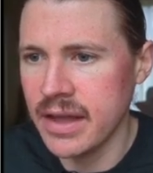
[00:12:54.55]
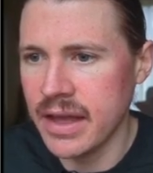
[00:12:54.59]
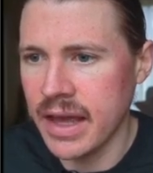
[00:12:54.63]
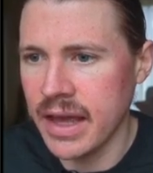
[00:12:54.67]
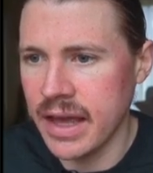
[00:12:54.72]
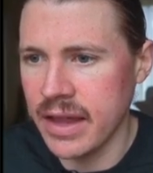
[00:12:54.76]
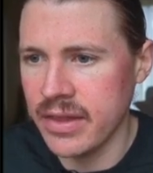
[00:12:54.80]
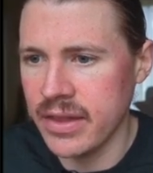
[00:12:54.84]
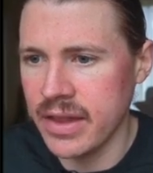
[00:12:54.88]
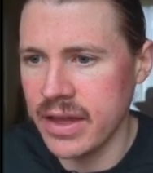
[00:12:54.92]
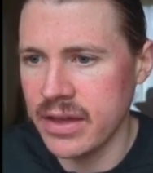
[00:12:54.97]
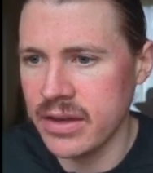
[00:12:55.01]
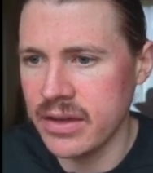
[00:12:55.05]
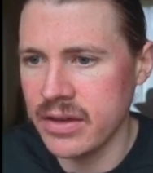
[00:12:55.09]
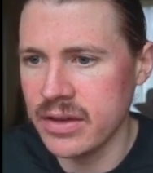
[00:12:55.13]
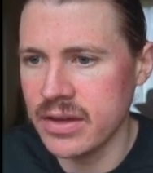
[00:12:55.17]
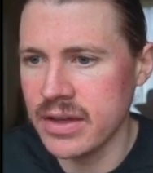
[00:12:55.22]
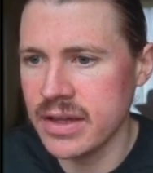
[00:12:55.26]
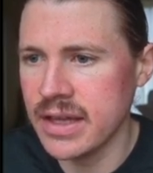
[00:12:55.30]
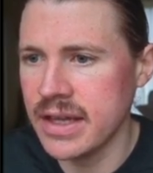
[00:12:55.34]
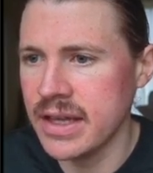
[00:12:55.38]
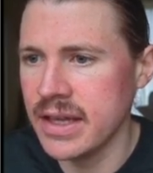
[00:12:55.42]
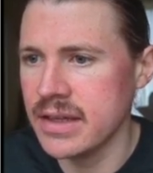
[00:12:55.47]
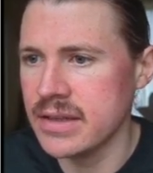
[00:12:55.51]
and then
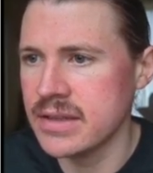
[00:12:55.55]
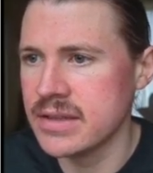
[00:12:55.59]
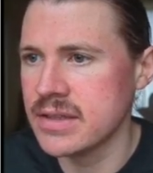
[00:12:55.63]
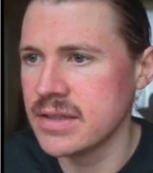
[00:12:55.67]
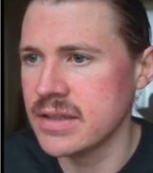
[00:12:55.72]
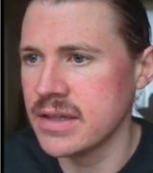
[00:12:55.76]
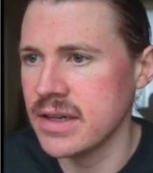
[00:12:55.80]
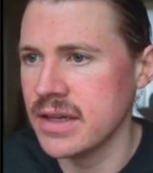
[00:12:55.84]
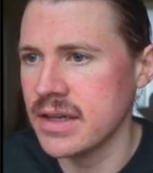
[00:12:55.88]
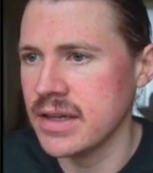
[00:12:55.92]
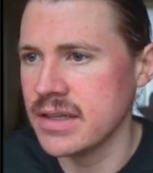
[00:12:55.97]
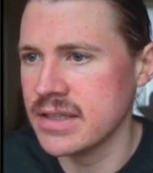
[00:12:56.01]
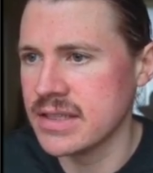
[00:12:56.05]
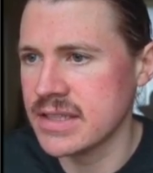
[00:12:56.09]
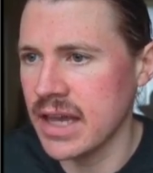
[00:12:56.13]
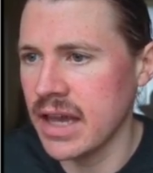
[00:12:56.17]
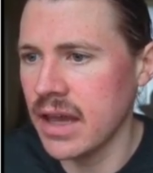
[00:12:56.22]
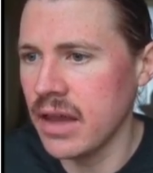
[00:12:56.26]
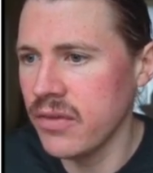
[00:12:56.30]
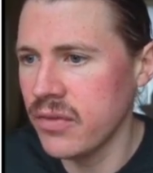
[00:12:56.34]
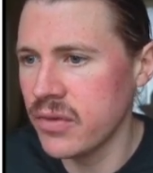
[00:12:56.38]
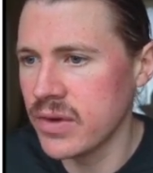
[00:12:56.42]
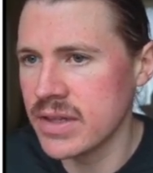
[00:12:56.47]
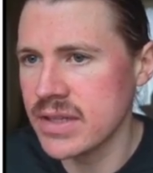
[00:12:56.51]
hit
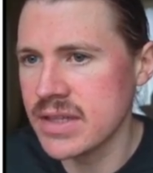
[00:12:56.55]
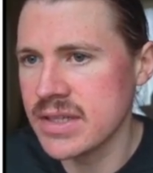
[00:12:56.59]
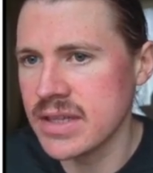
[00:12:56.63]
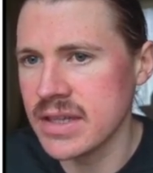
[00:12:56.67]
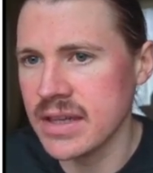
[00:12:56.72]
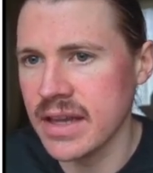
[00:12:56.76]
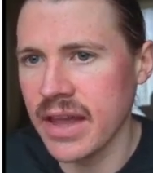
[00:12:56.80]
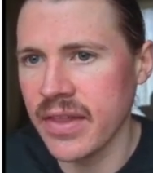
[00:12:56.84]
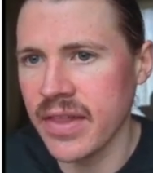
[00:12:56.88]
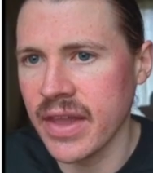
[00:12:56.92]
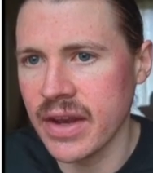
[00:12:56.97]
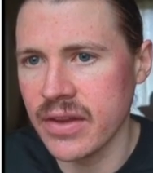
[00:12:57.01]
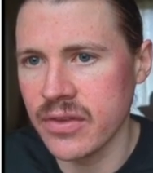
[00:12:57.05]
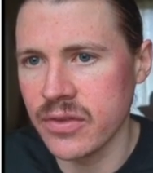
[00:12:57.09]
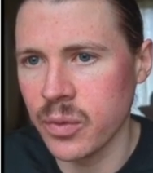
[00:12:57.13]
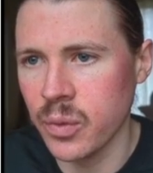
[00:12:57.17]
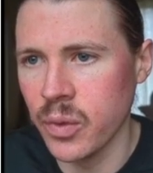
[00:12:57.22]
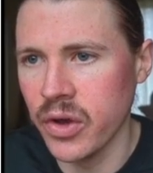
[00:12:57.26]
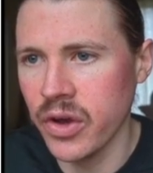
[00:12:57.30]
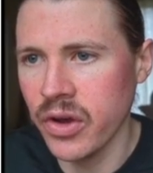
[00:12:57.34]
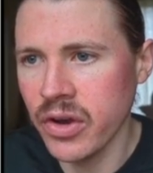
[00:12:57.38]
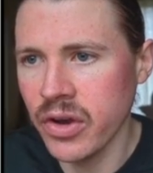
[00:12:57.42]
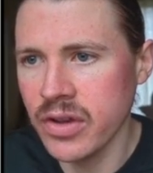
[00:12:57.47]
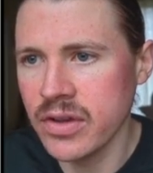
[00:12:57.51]
save. We can see now that has
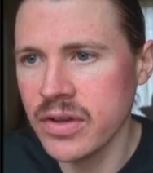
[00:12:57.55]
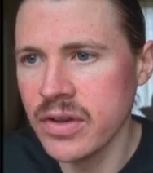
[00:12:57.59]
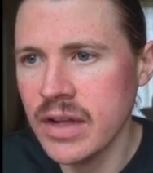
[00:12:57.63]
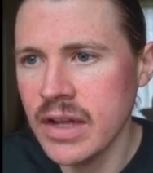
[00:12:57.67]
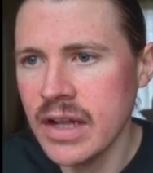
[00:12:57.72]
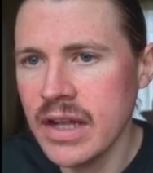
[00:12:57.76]
worked.